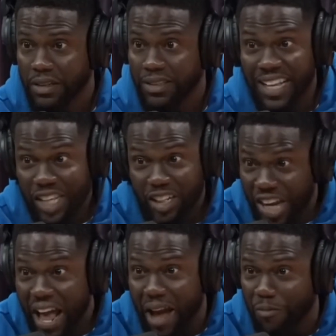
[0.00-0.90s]
That's our
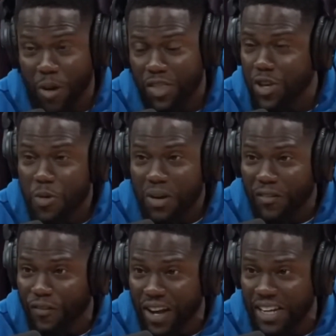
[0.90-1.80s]
job. Whether you want to
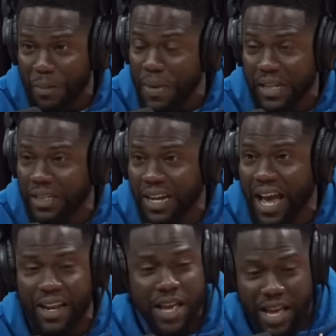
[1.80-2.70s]
fucking admit it or not.